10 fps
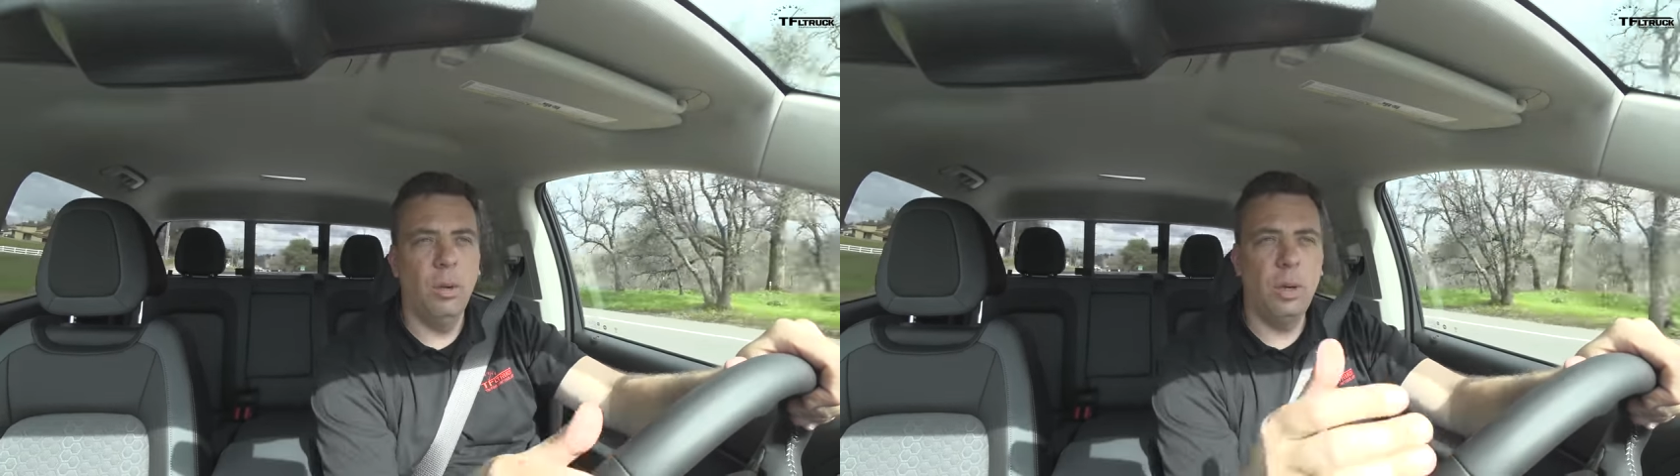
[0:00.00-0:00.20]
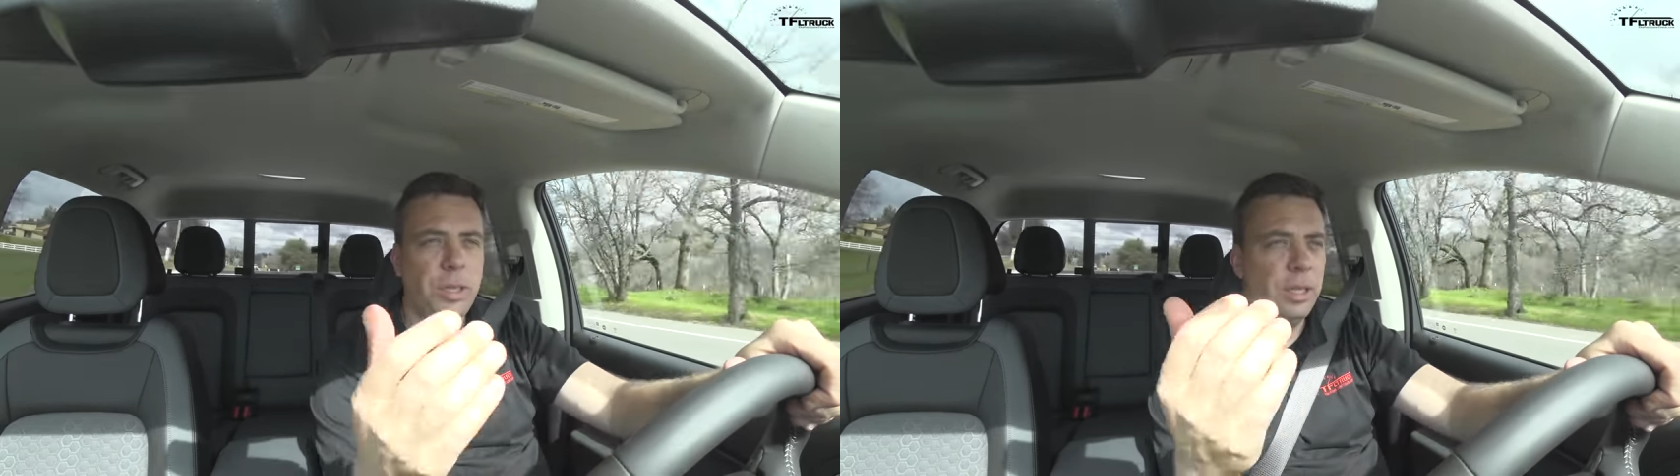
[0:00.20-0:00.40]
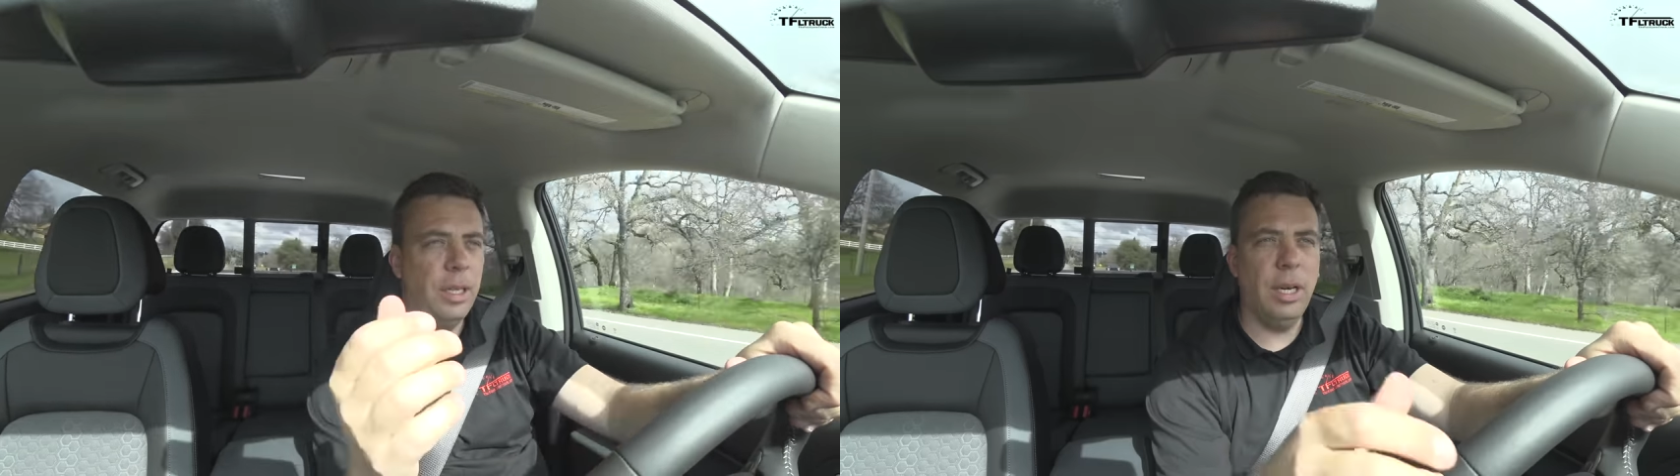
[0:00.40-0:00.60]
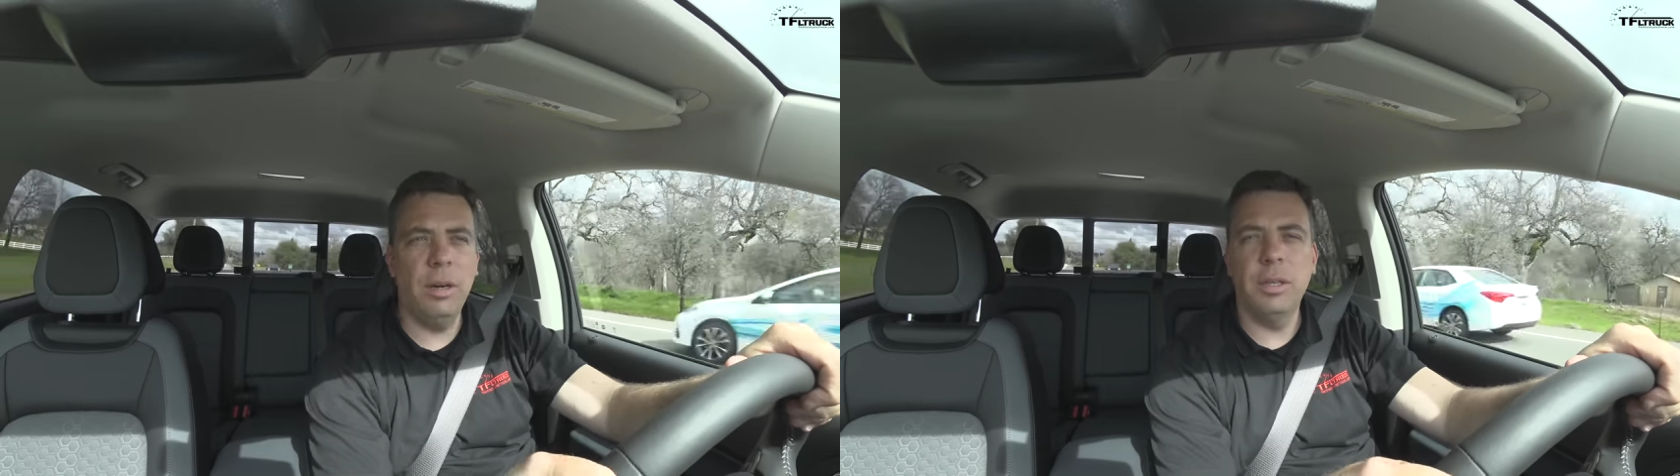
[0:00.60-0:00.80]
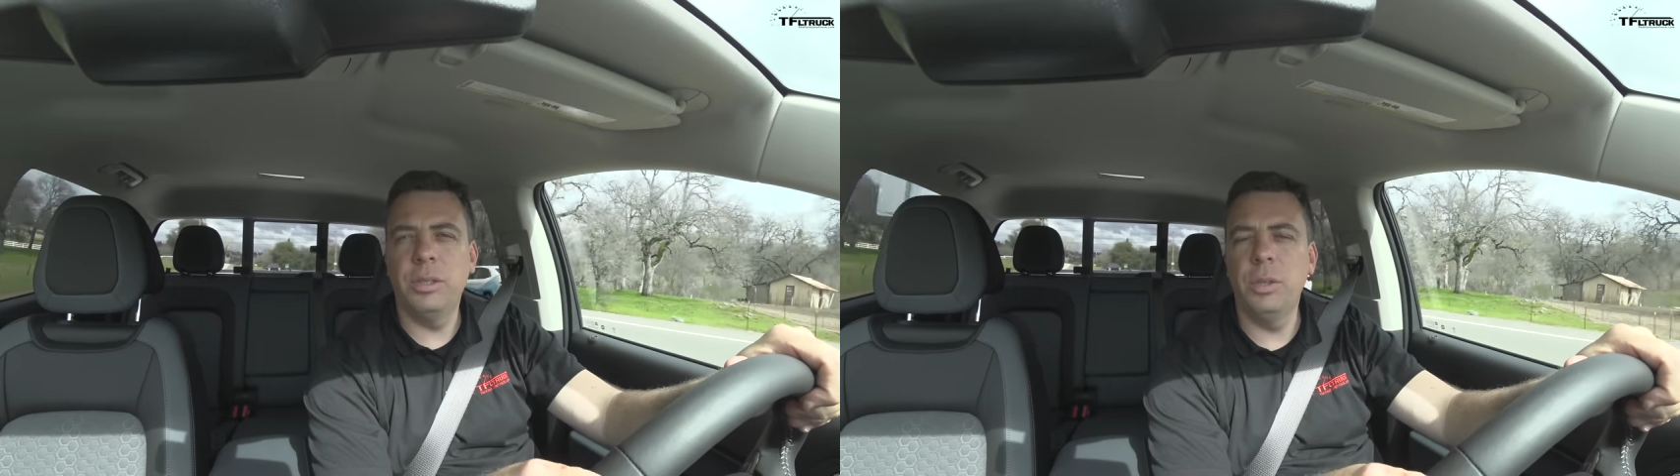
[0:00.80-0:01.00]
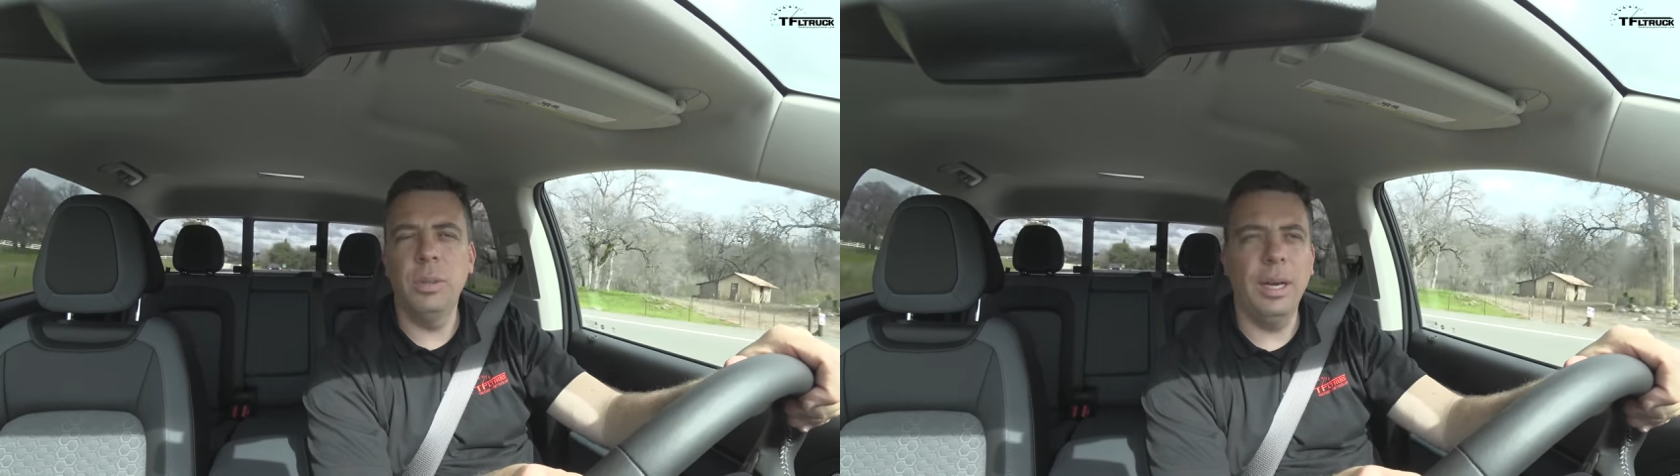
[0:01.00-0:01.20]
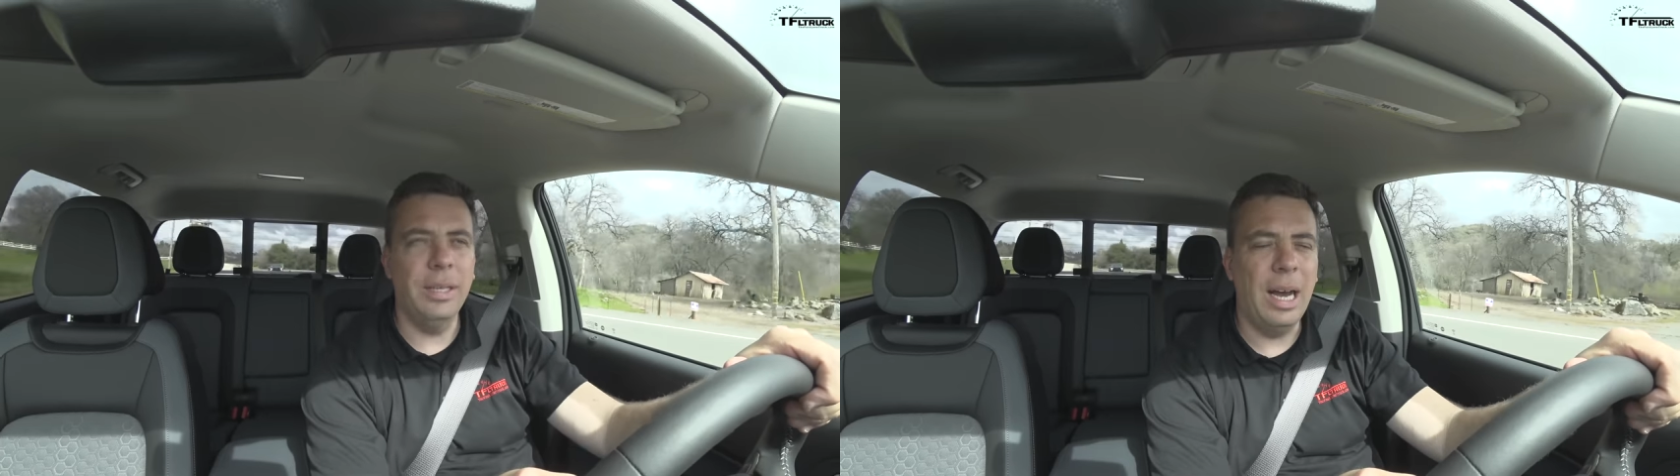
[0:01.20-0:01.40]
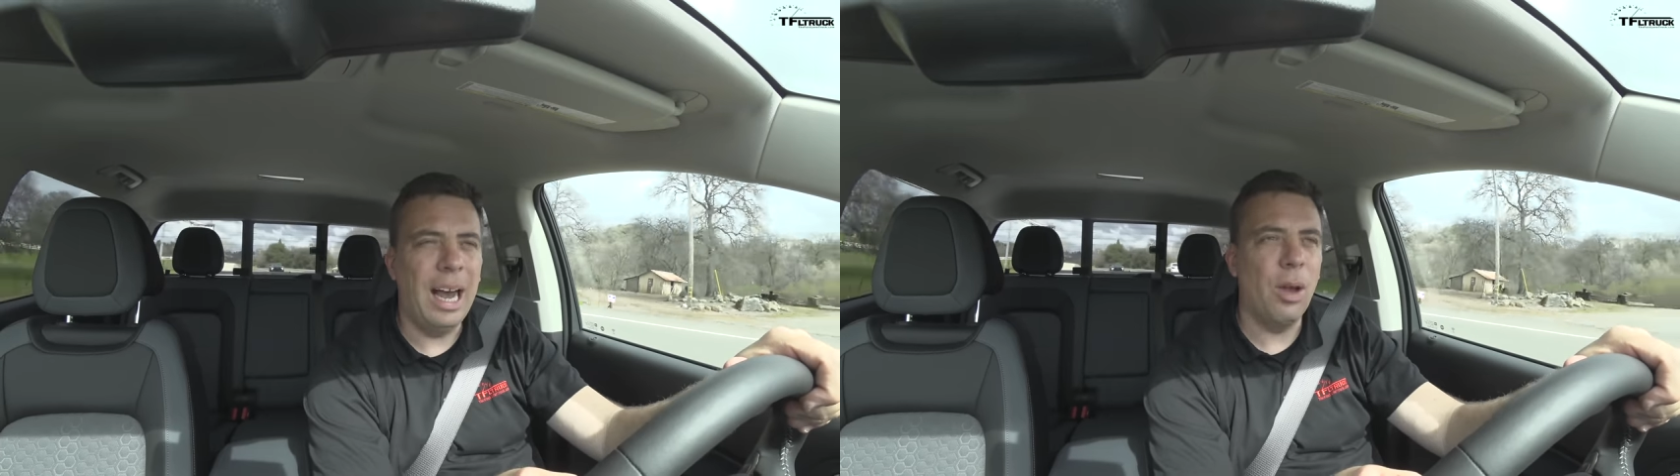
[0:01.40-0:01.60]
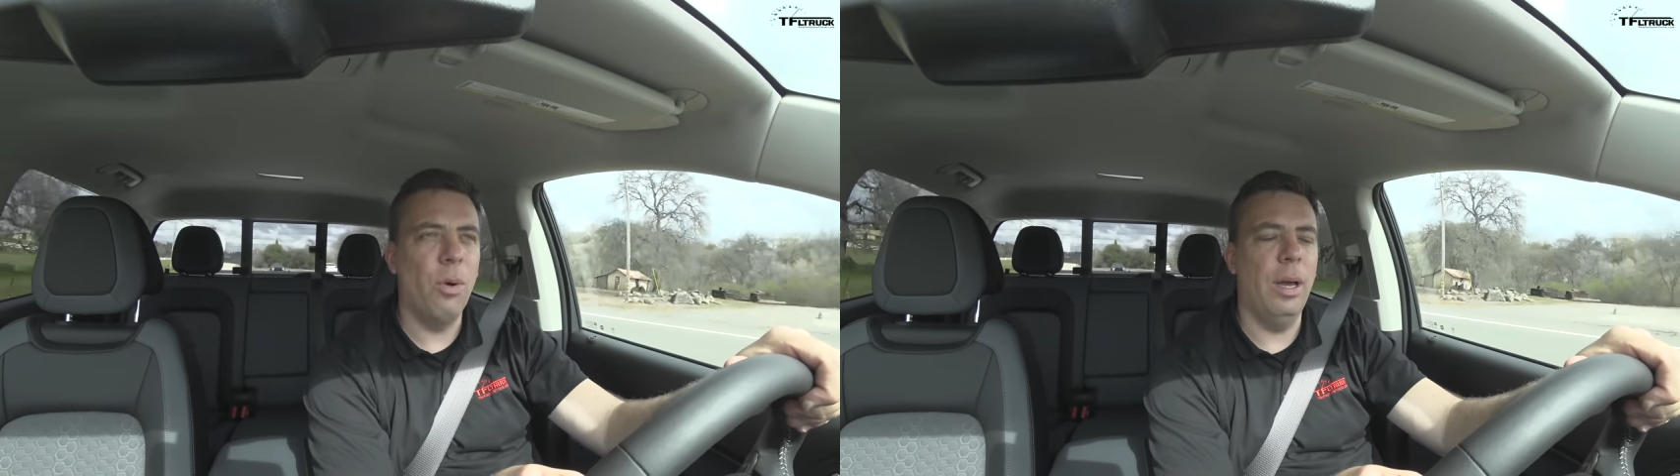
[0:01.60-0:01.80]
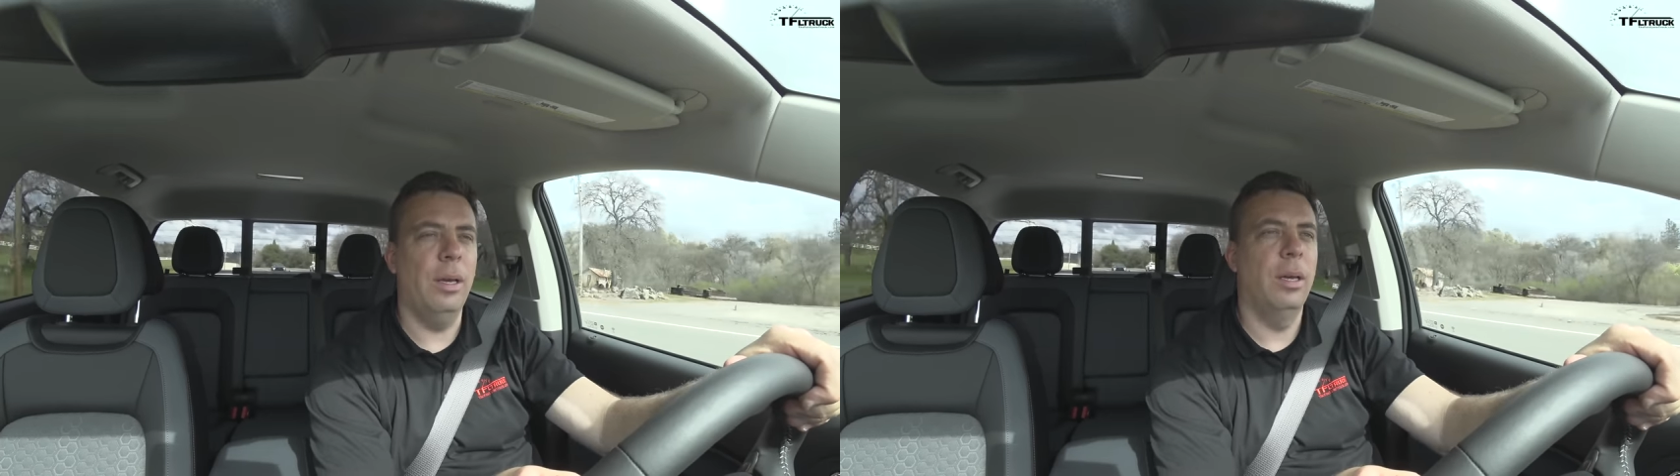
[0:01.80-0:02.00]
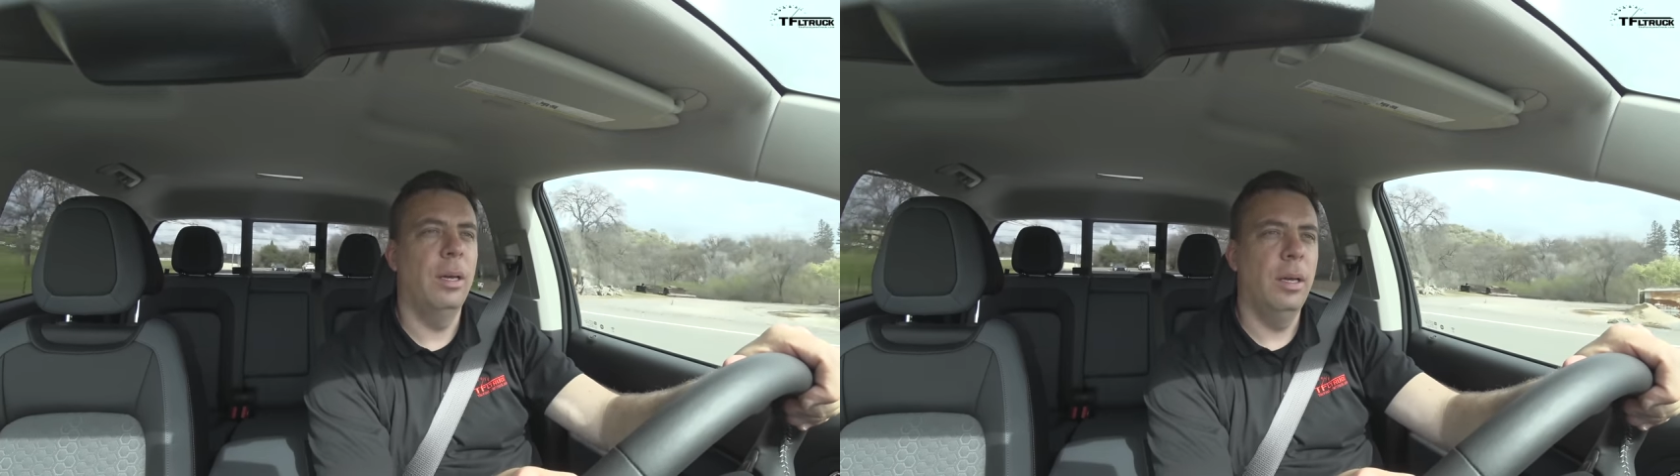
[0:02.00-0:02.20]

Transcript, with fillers: We're just here on a two-lane highway